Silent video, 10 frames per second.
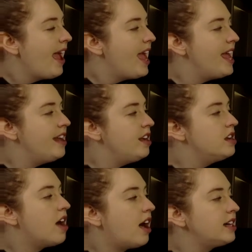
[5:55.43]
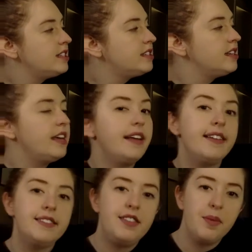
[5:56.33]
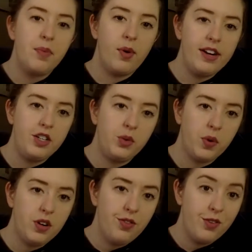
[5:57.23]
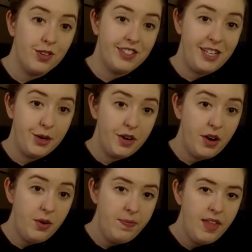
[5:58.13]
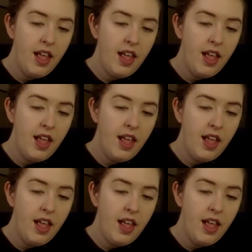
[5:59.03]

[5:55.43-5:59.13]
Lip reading: and naught is the British word for 0.